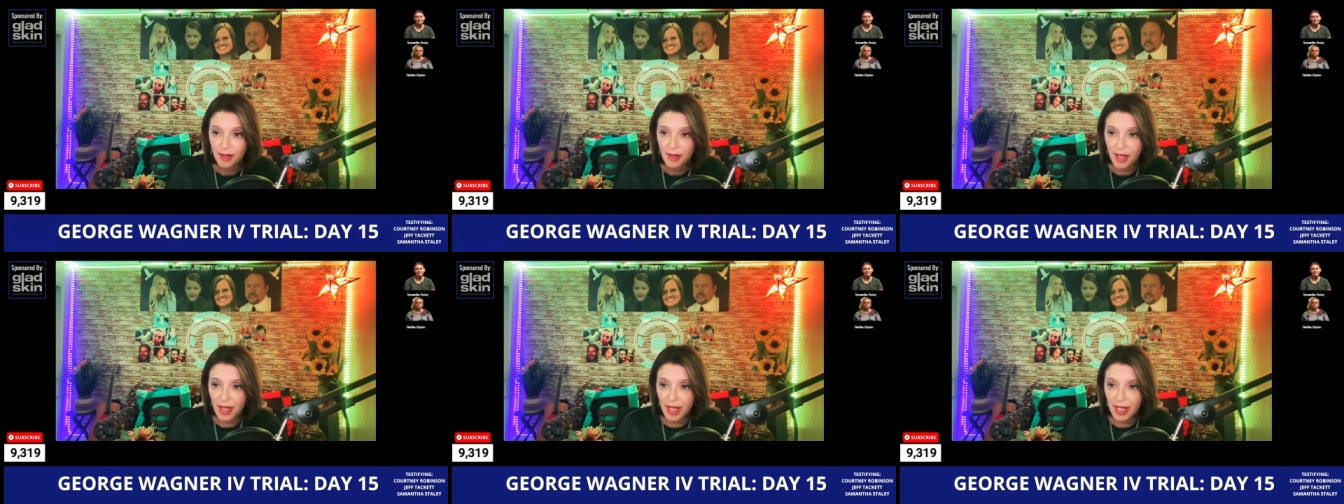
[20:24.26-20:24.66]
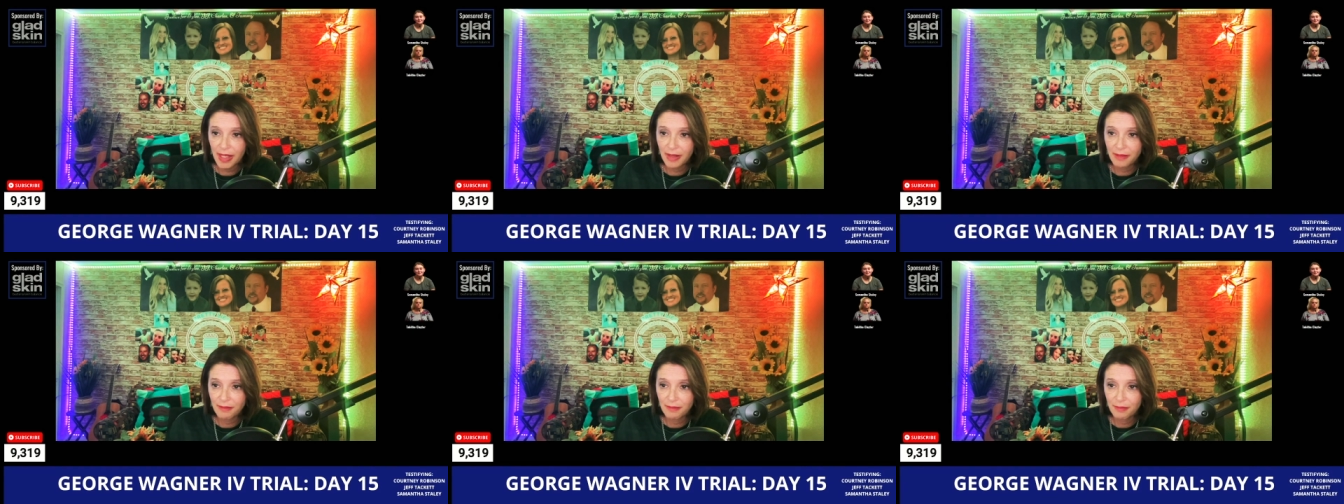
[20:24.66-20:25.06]

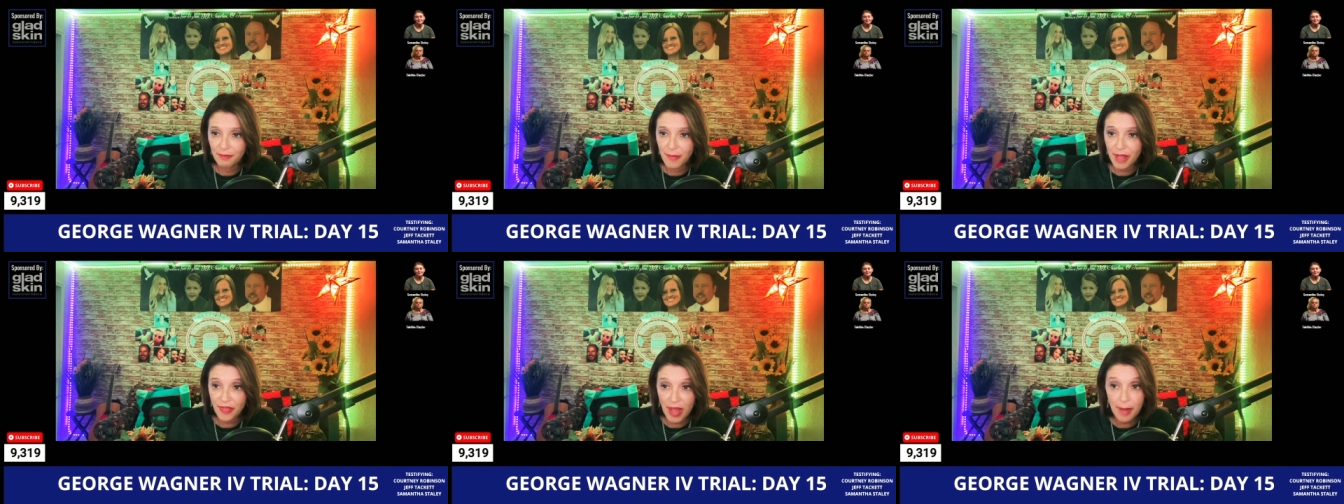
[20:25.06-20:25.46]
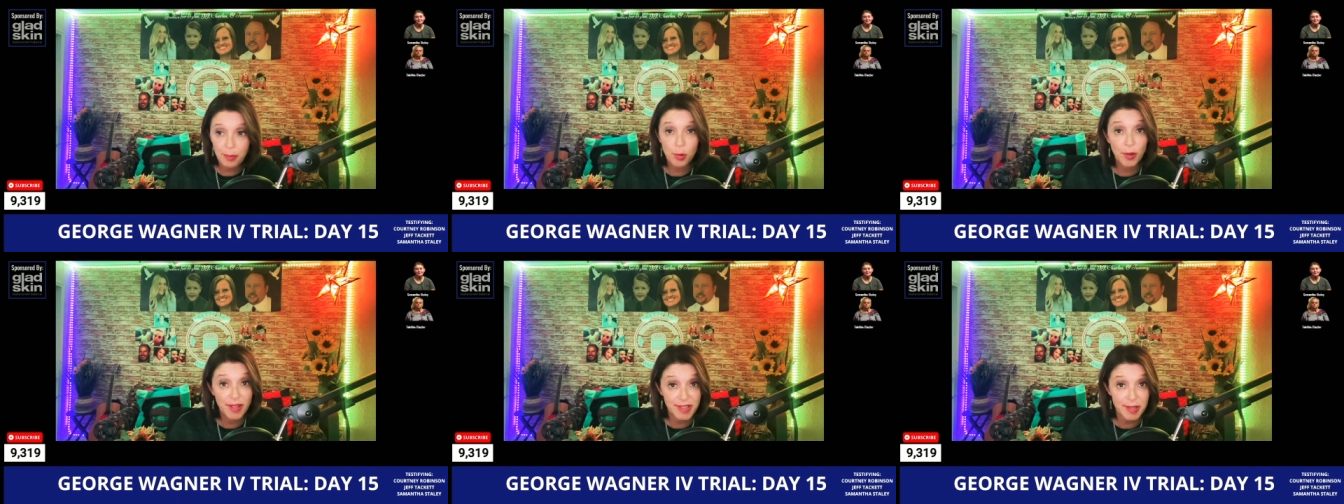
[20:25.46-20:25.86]
And at that
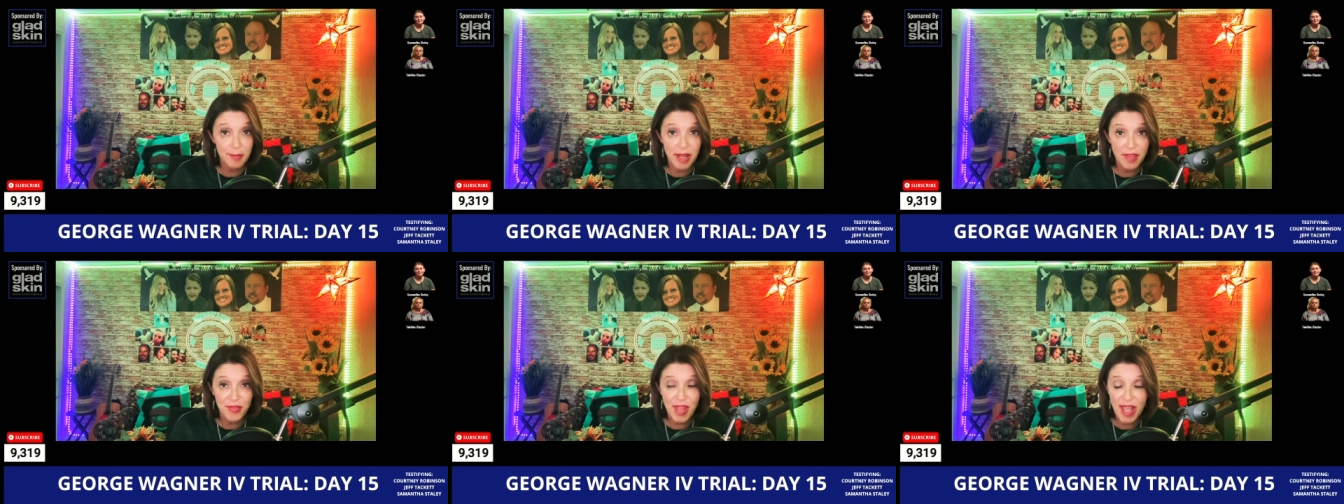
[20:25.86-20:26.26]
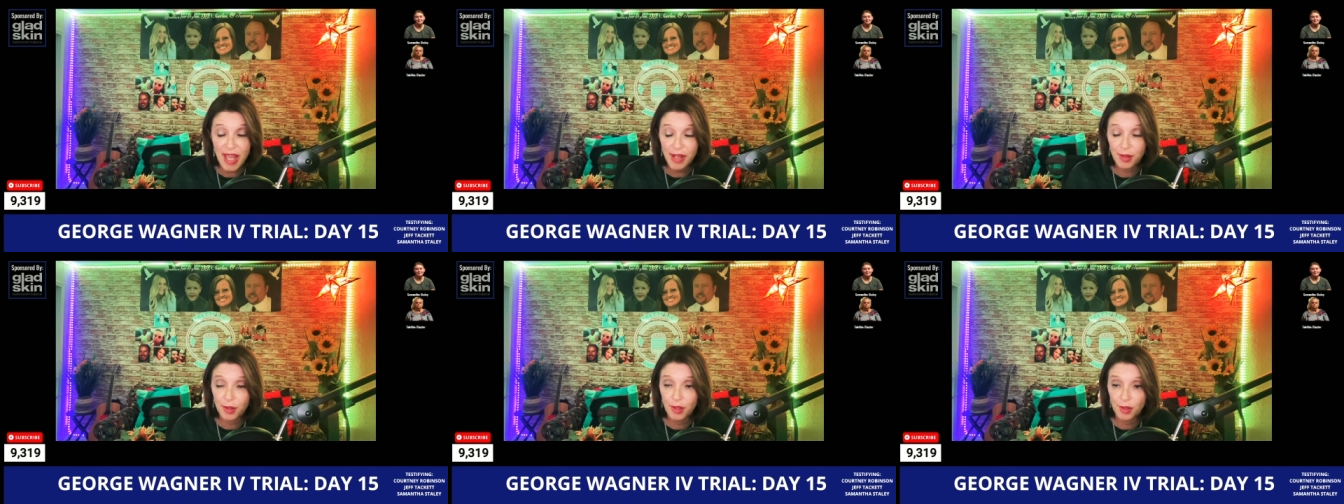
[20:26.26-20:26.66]
point, Samantha
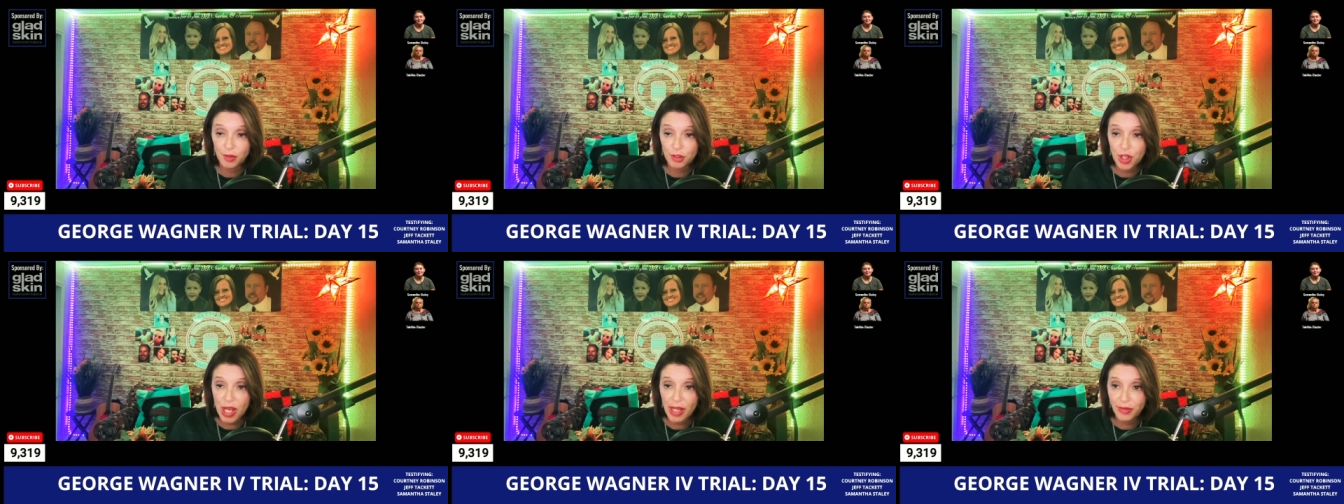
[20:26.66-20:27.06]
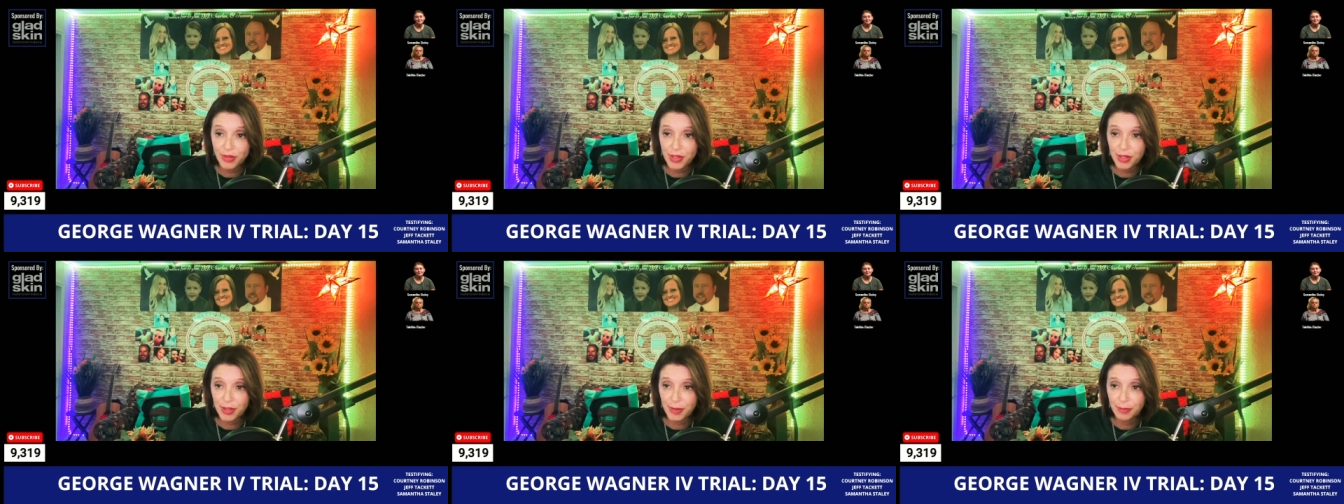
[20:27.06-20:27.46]
had her own child
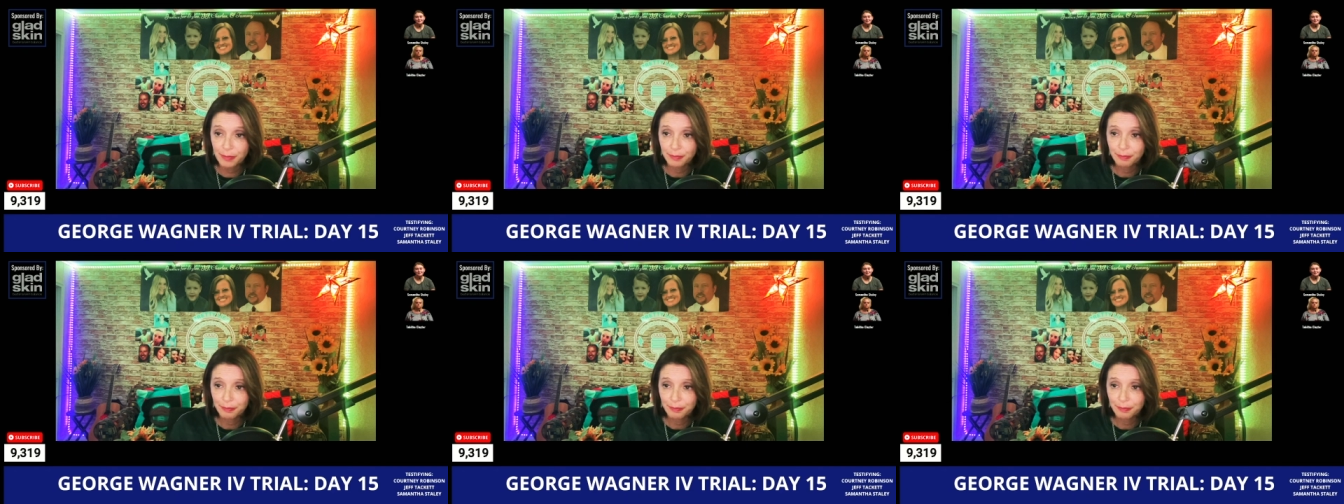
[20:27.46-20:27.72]
too.